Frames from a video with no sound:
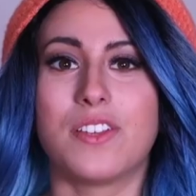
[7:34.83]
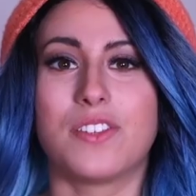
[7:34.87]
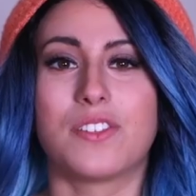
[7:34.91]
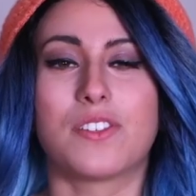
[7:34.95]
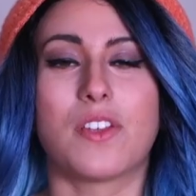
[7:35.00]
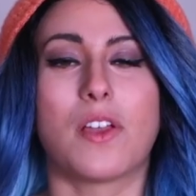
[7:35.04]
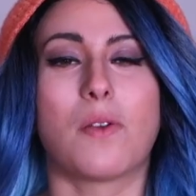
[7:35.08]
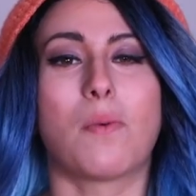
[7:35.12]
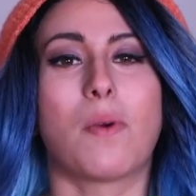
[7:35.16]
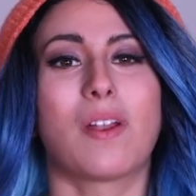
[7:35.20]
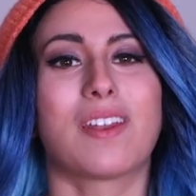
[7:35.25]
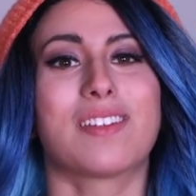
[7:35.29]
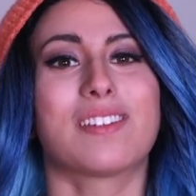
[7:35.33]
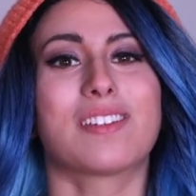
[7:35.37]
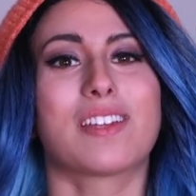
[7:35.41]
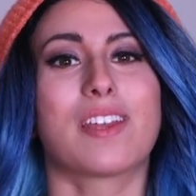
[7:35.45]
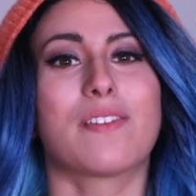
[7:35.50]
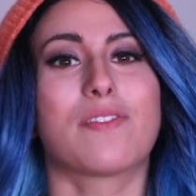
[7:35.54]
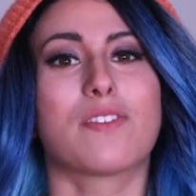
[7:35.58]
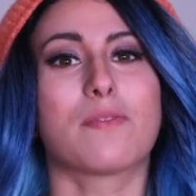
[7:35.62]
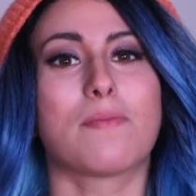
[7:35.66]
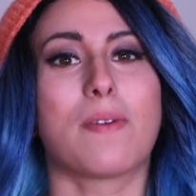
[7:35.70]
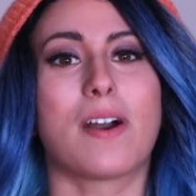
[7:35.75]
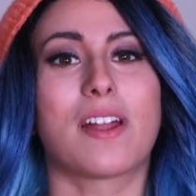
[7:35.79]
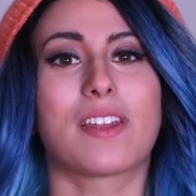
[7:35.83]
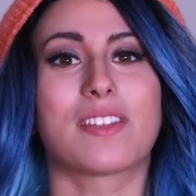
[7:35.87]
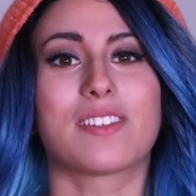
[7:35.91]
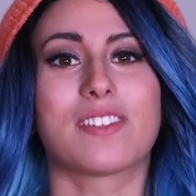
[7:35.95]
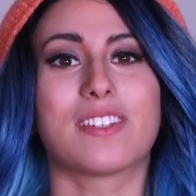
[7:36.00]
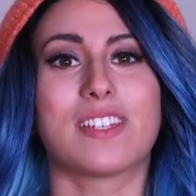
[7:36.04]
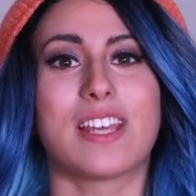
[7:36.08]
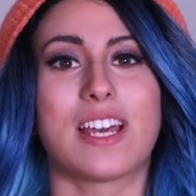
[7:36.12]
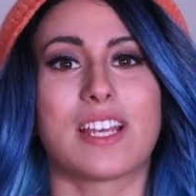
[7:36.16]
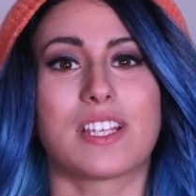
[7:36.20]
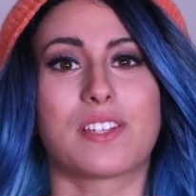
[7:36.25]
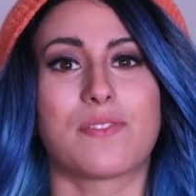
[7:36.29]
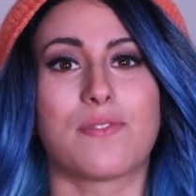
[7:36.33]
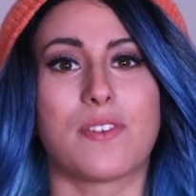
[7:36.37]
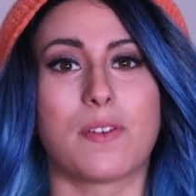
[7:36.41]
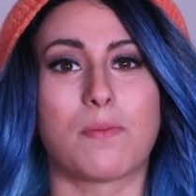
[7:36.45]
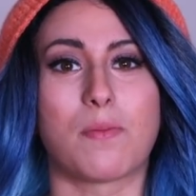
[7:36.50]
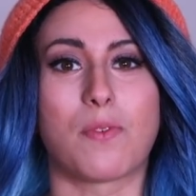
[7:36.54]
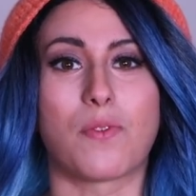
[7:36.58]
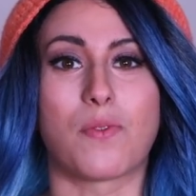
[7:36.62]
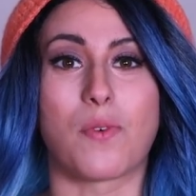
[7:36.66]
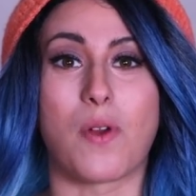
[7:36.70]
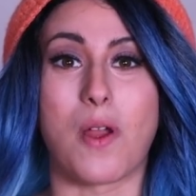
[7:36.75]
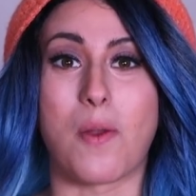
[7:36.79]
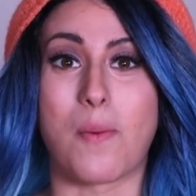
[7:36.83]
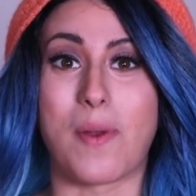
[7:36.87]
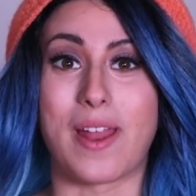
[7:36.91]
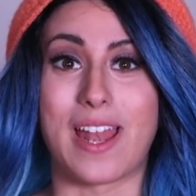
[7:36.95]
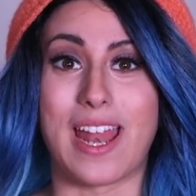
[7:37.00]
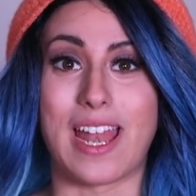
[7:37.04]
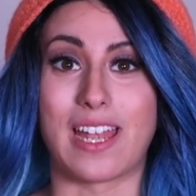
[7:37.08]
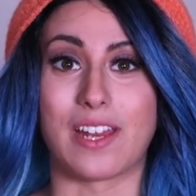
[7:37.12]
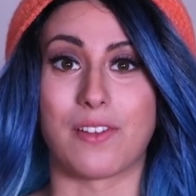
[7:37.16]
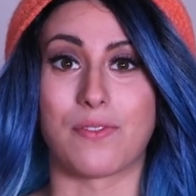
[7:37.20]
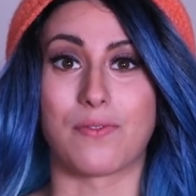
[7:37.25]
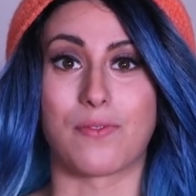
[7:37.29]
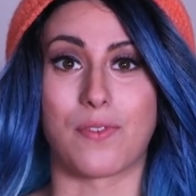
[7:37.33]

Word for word: So I wanted to give the bodice a test fit before I went any